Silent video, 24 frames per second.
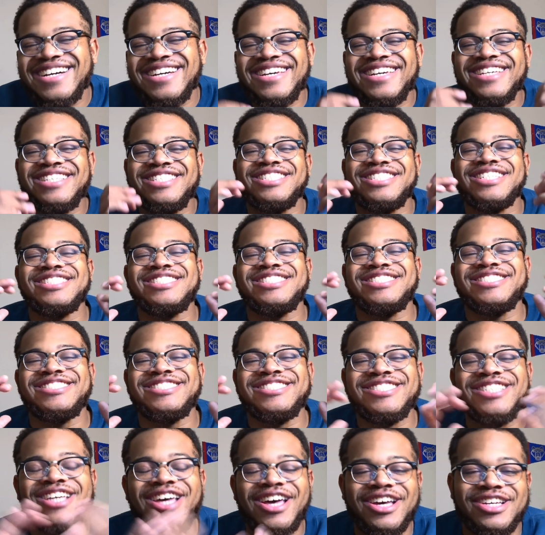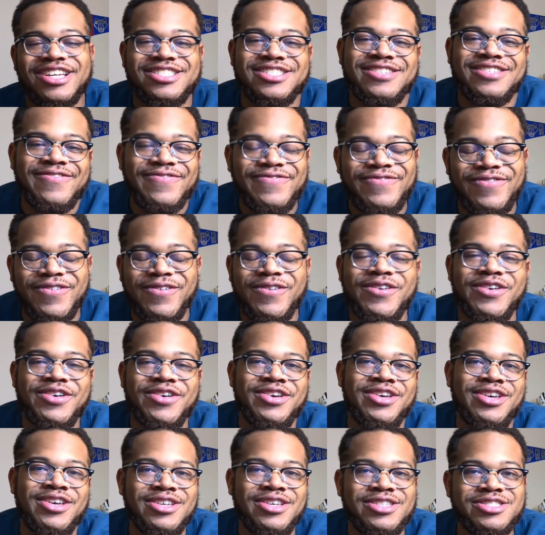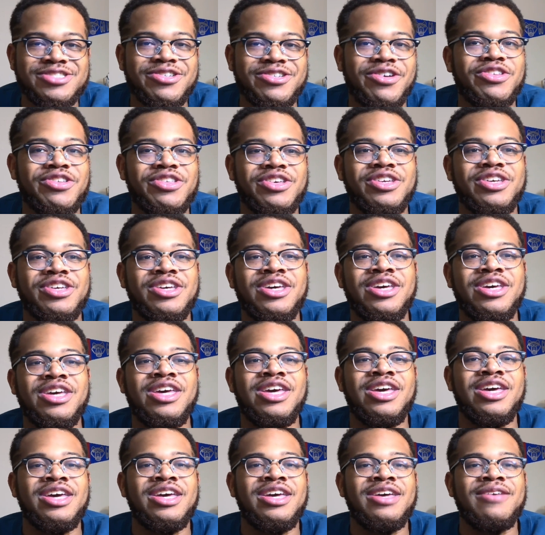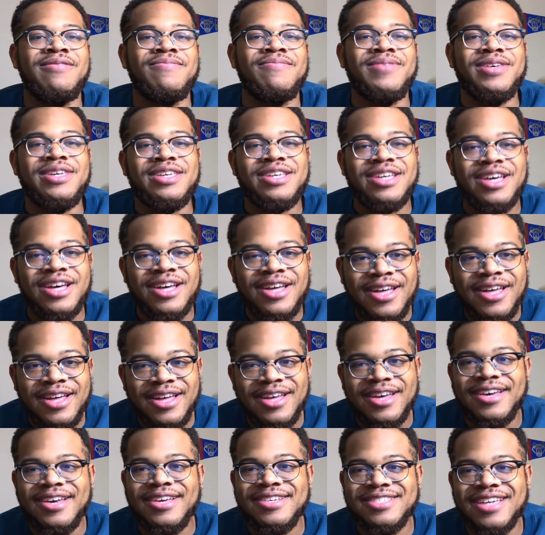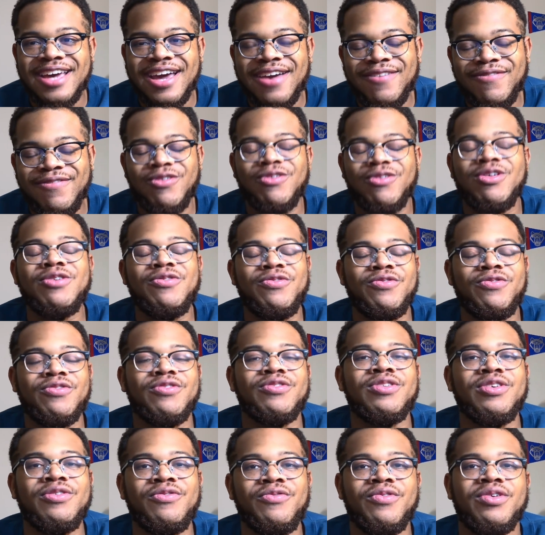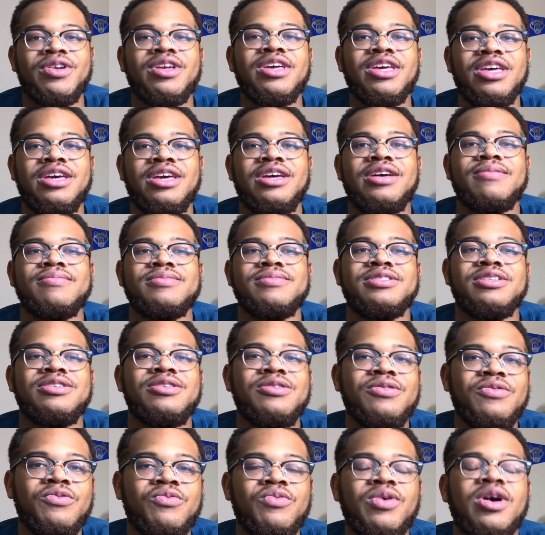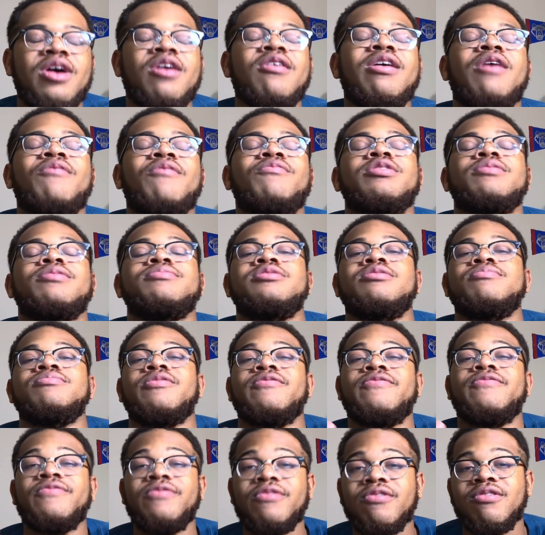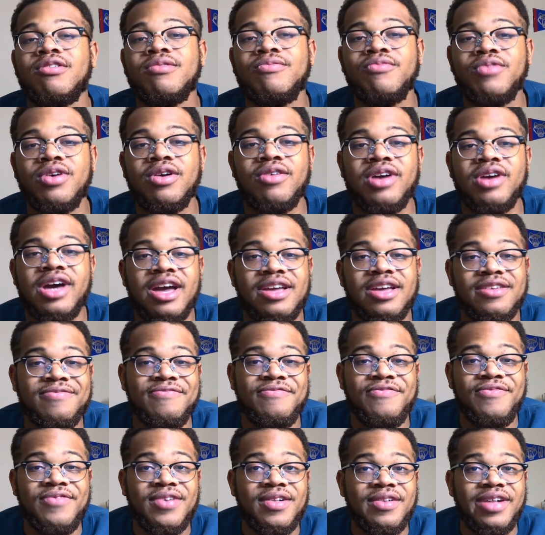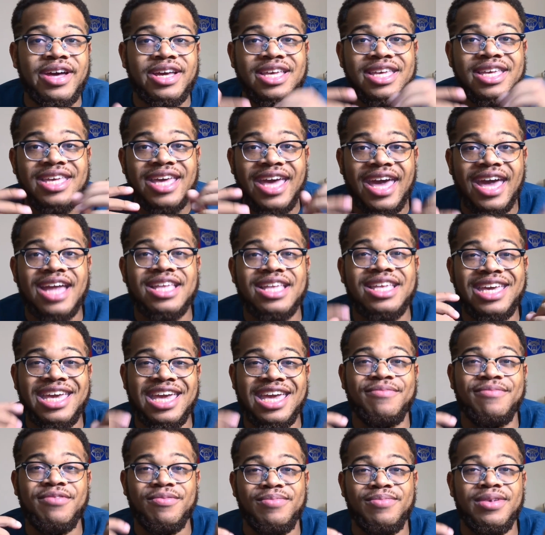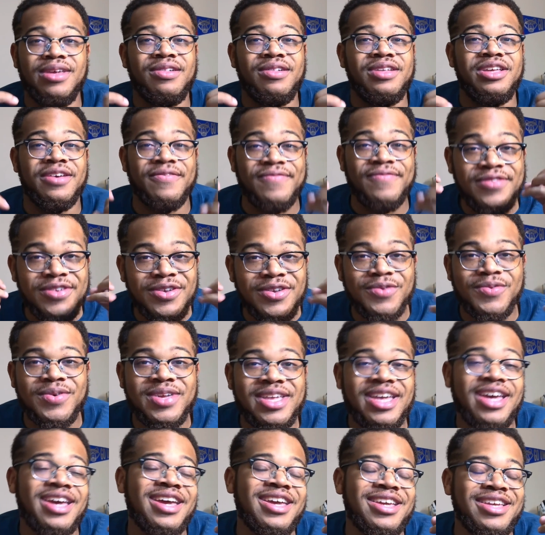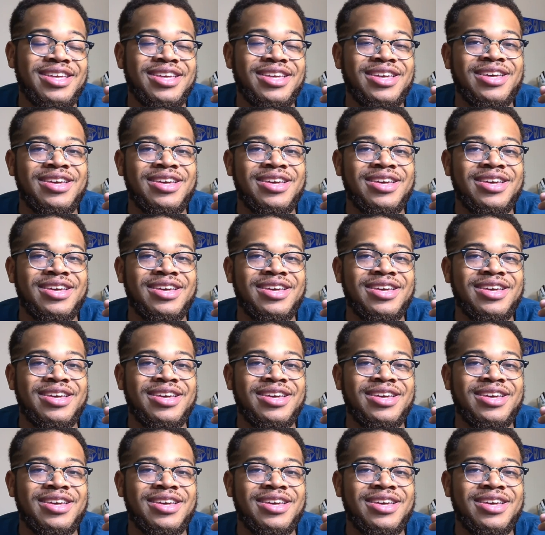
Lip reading: It just sucks for Sargeant because I really, really wanted him to do well. I want him to perform well. I feel like he had the capability of doing that,